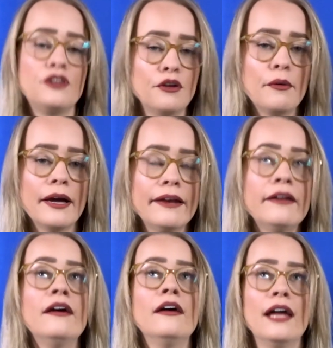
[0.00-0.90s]
Do it
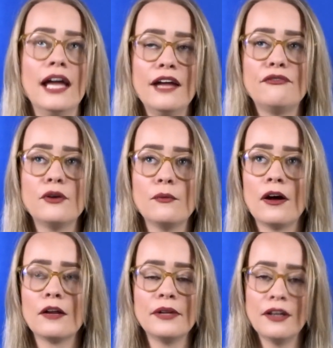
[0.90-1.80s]
if you
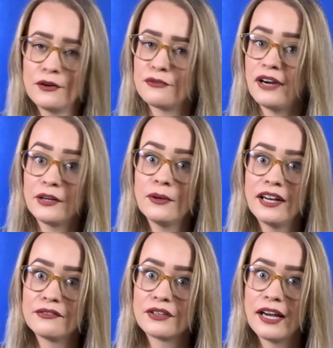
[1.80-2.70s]
want to be notified
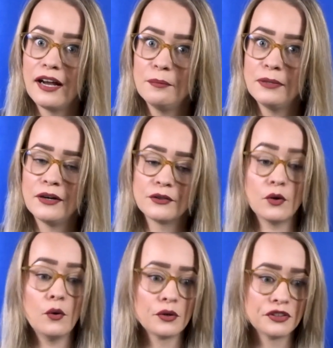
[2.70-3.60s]
whenever I upload,
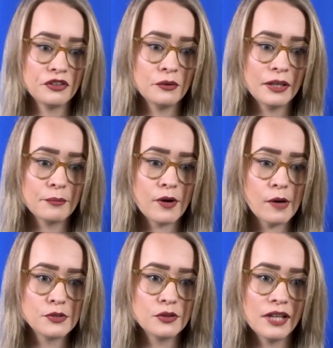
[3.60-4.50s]
or do an
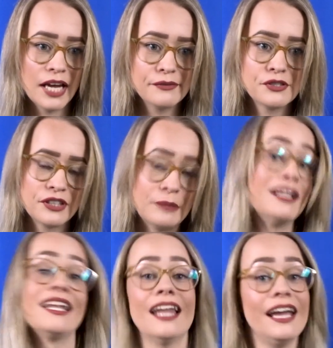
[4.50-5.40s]
impromptu live stream,
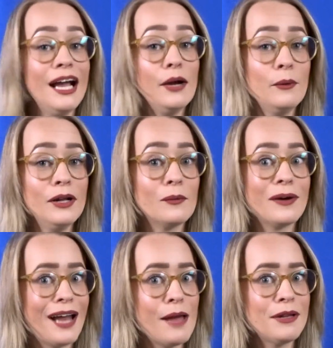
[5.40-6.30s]
like I will
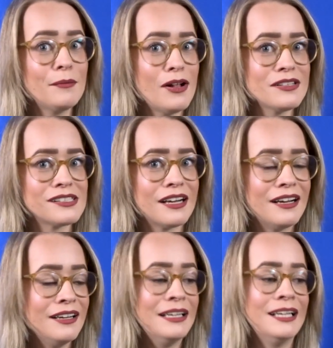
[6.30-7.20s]
when I'm in Malta.
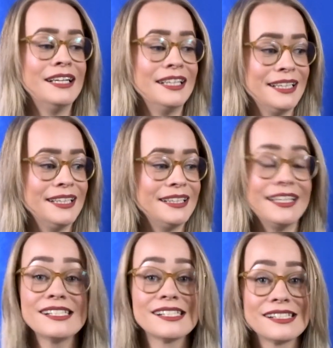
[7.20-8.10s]

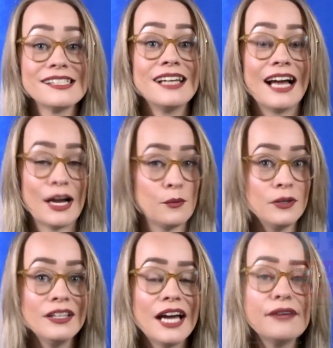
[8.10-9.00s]
Yes, I
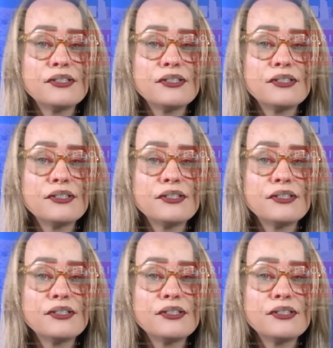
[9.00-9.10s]
will live